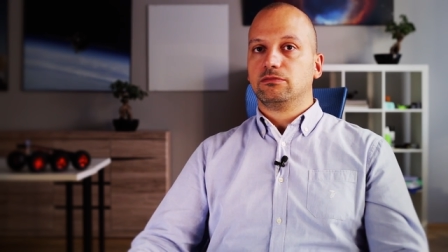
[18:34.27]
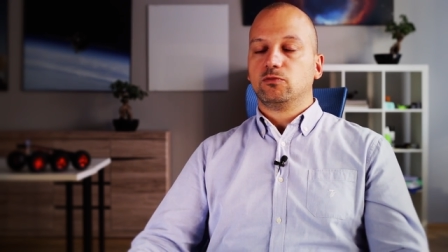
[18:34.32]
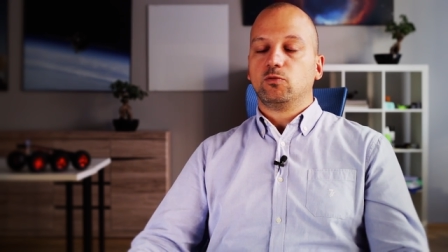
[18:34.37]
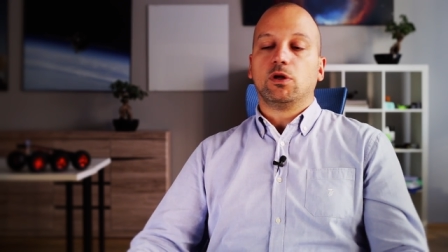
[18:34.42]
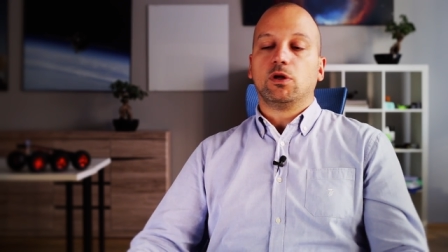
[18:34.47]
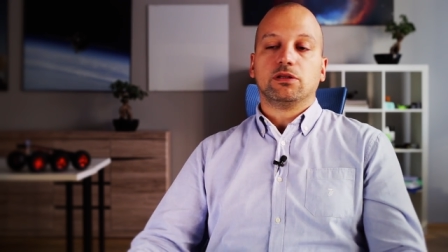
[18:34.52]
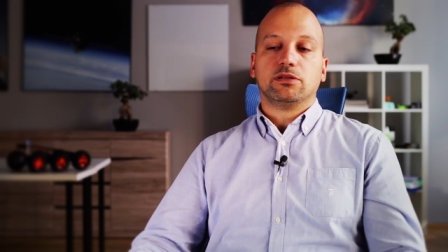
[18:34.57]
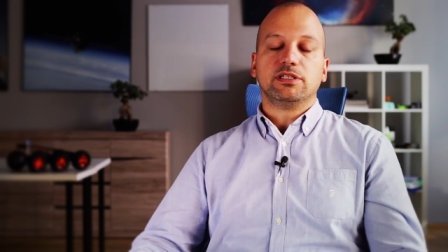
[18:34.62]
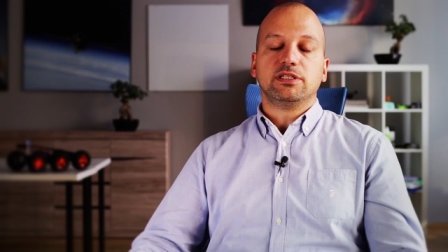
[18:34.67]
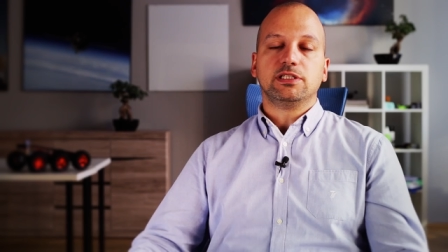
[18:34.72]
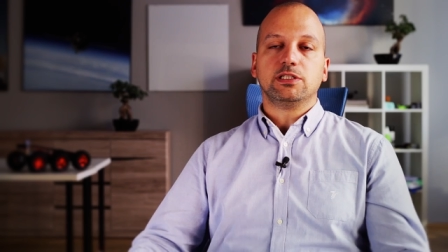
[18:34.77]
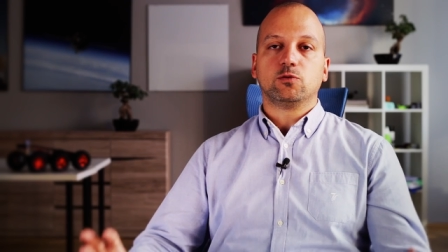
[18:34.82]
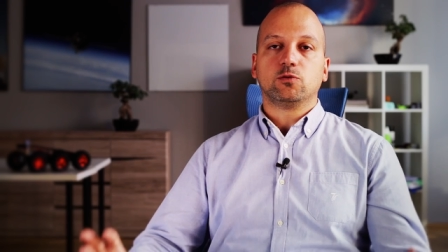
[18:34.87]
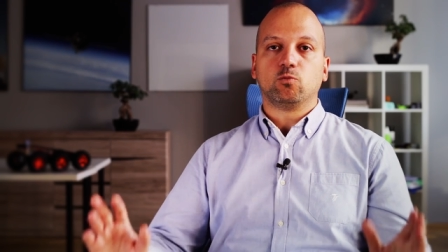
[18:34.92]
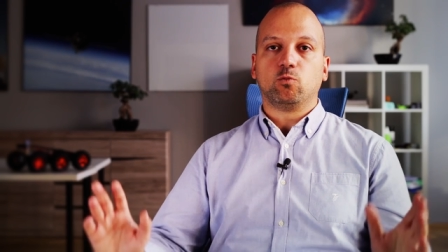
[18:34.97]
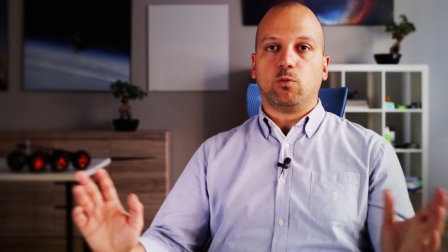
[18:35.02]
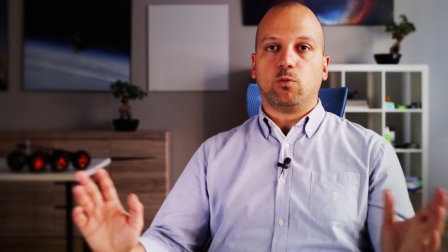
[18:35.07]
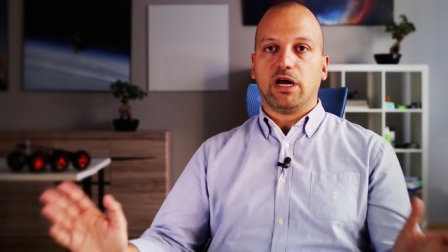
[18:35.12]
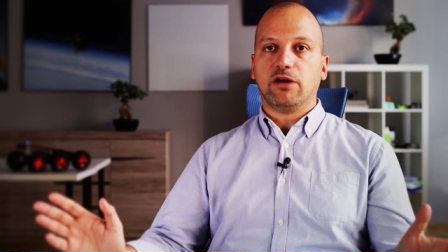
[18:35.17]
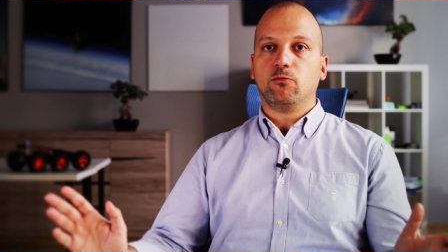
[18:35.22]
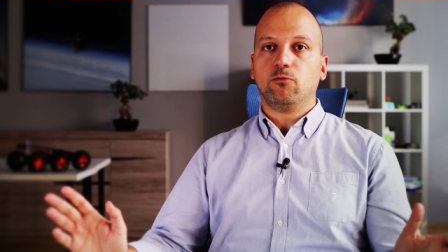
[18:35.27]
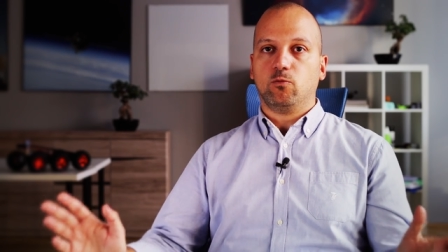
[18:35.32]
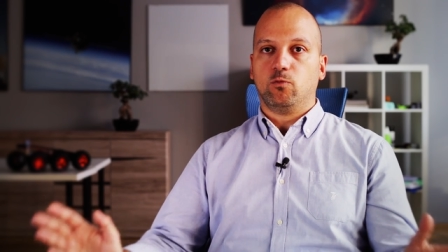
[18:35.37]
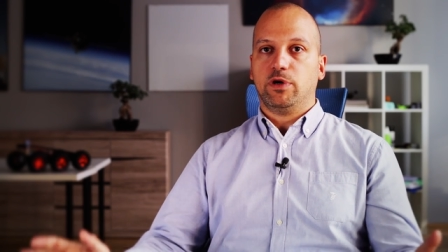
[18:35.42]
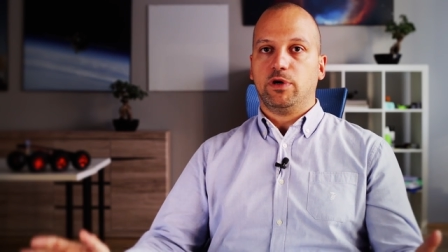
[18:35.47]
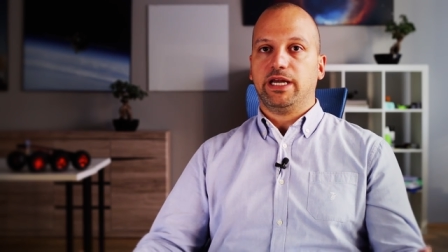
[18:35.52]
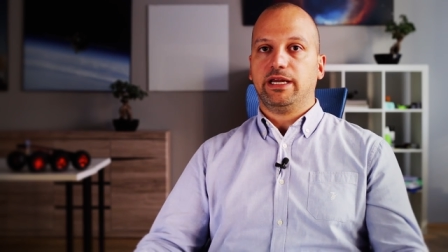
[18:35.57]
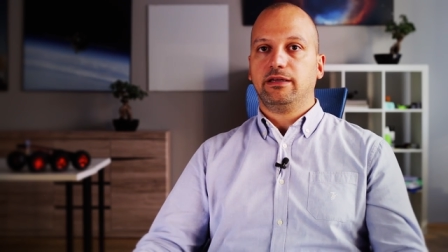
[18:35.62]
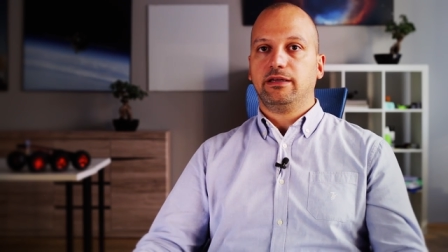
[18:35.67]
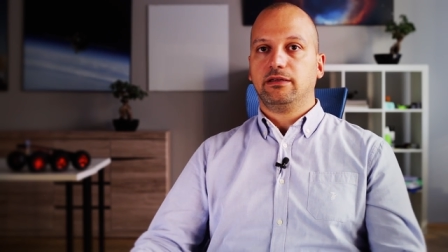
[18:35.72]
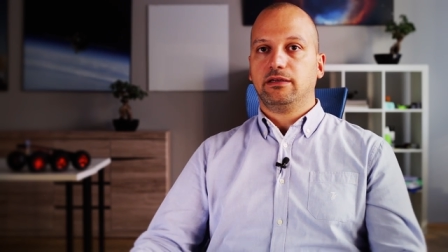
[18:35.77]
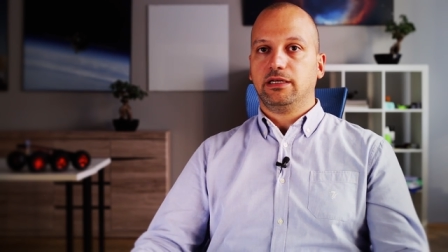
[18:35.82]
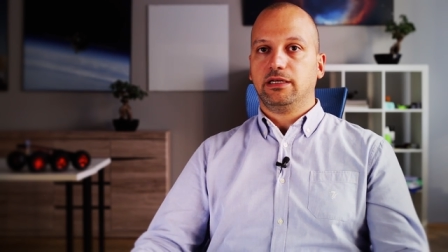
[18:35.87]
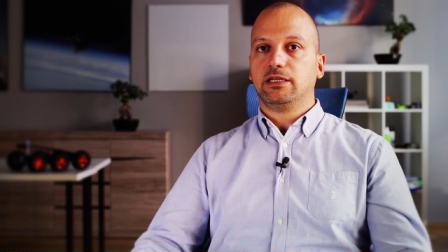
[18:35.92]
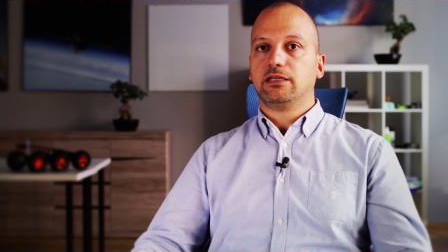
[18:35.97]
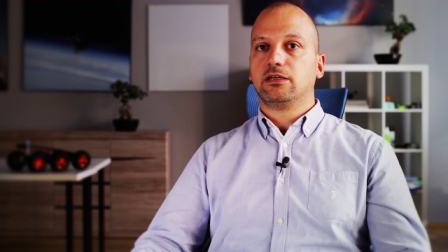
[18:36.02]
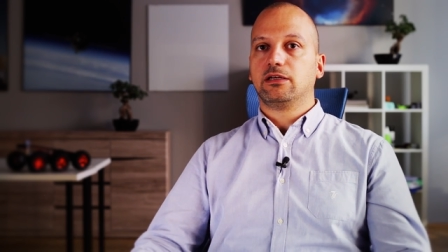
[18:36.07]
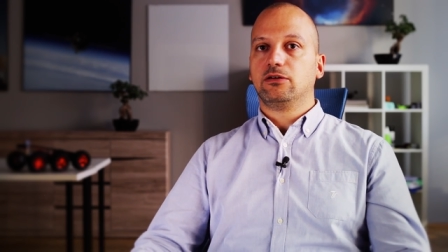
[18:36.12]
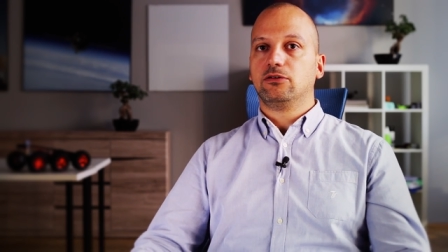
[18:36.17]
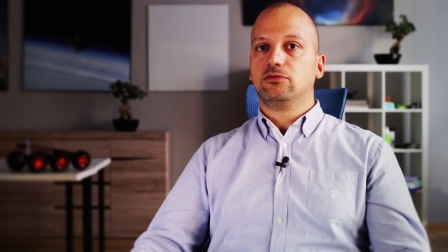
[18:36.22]
Well, this is one way
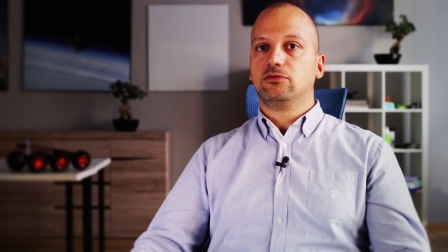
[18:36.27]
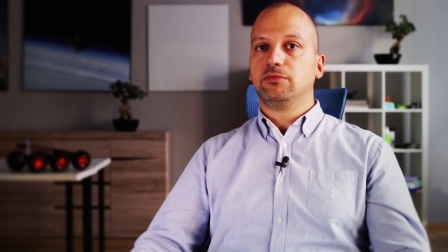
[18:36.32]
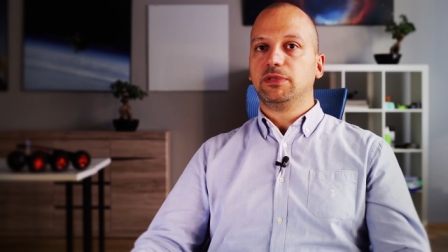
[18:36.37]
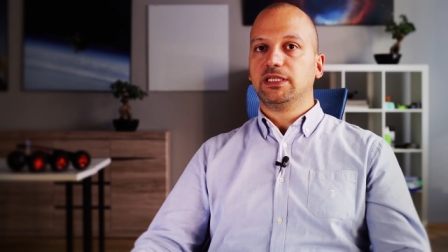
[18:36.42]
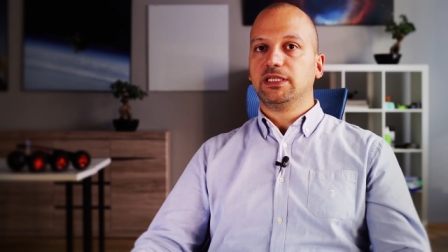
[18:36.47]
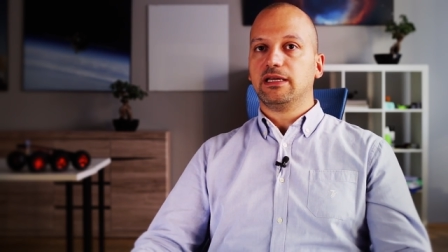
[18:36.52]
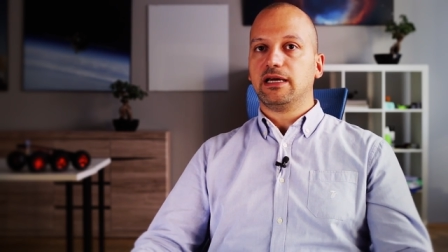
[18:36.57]
it could be